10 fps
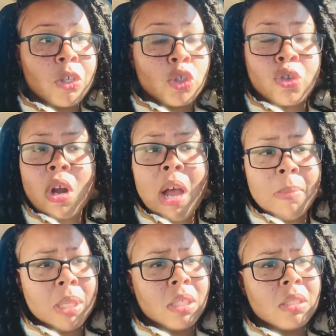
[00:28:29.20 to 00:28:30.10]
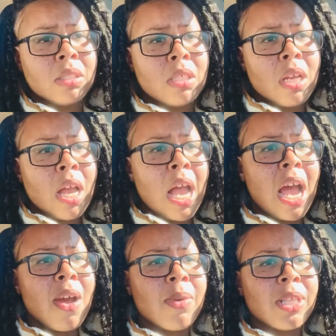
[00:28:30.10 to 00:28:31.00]
Trauma.
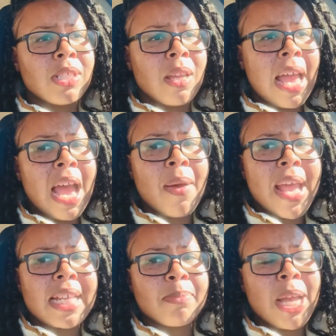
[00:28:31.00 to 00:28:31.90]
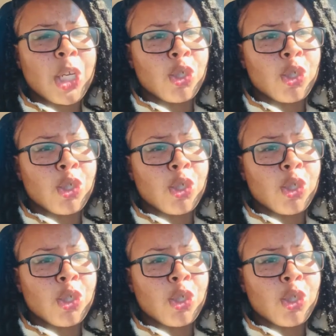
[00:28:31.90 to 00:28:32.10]
How has my